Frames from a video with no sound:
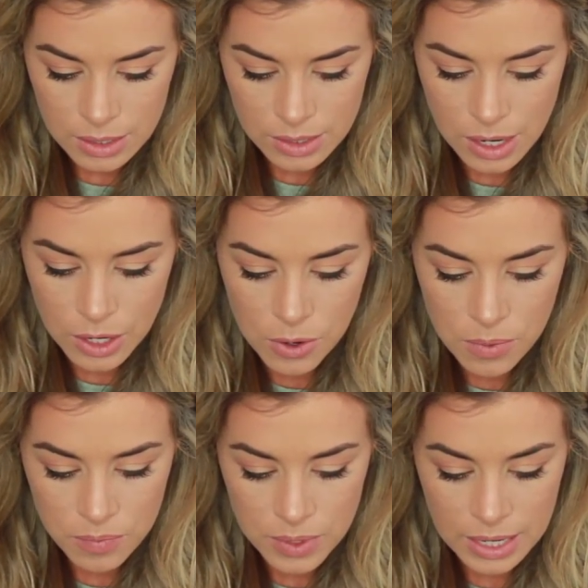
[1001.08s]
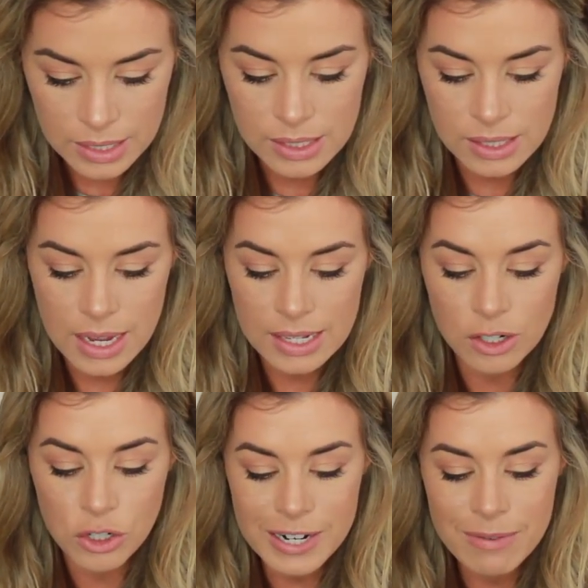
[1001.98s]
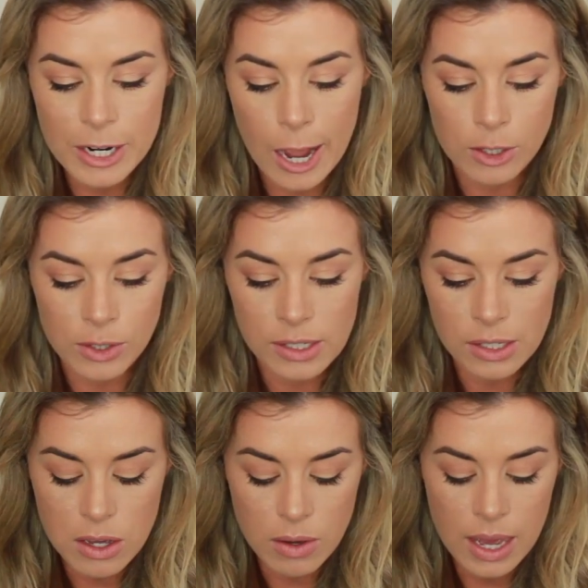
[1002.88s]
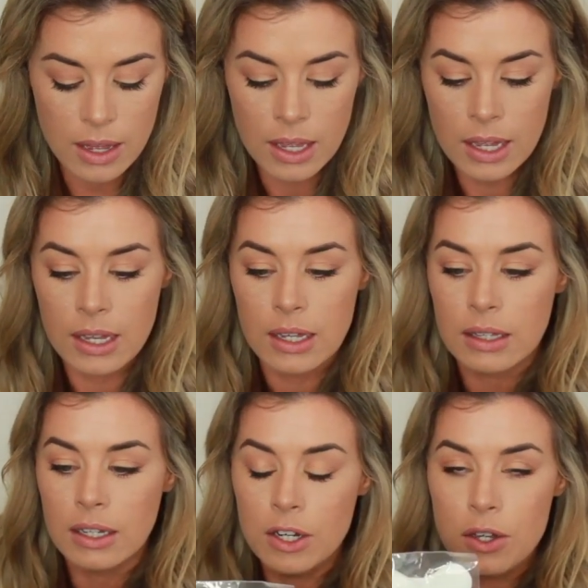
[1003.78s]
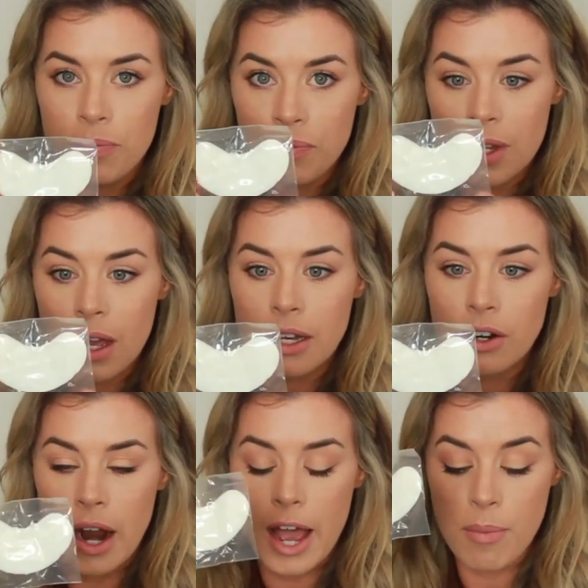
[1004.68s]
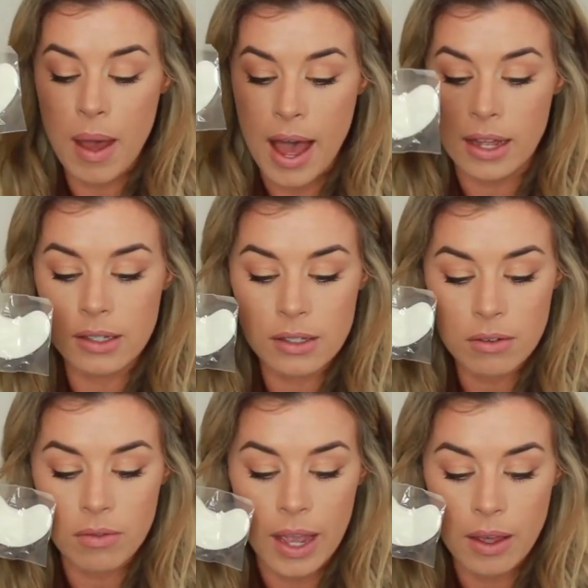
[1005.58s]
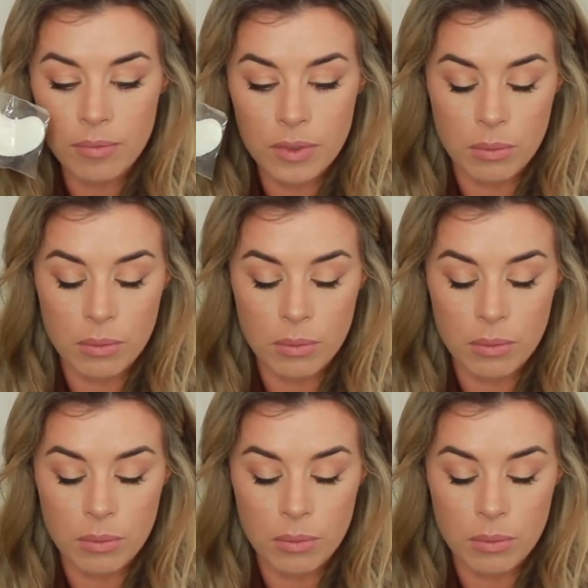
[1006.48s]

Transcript: So it's, it's a treatment actually. So you get little under eye pads, right?